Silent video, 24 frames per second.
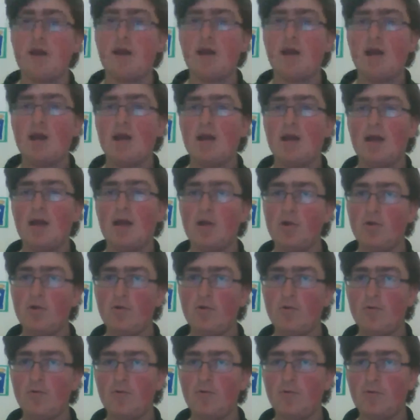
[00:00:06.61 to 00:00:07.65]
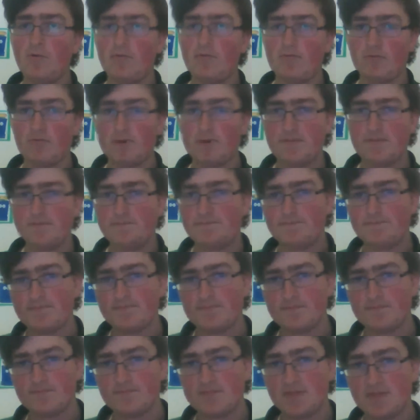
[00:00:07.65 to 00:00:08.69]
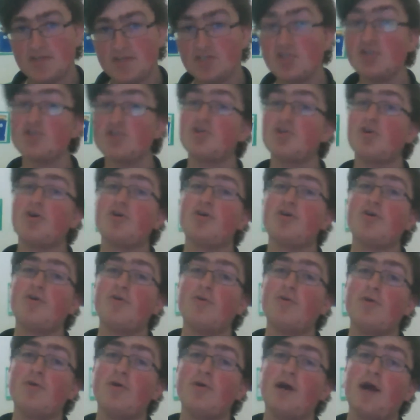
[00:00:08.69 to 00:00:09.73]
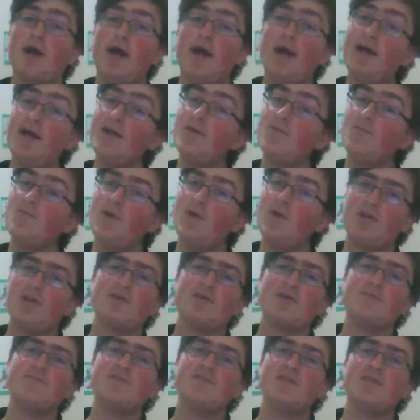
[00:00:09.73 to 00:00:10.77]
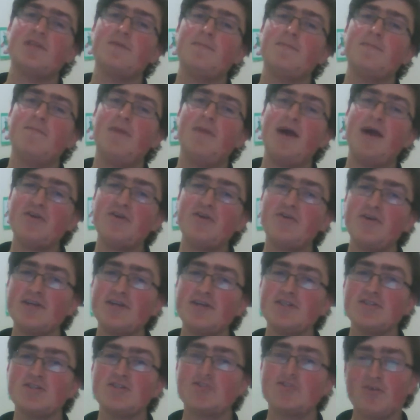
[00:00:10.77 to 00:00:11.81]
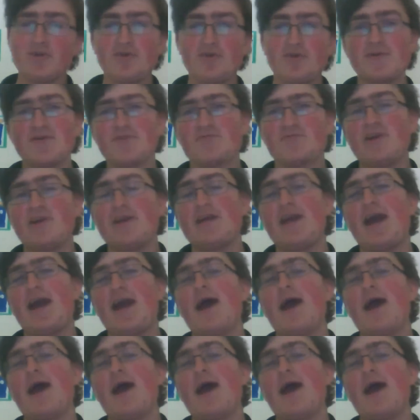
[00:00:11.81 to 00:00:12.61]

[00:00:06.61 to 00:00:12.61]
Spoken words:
Hello everyone, this is Jotto, and welcome to the Managrind tournament recap.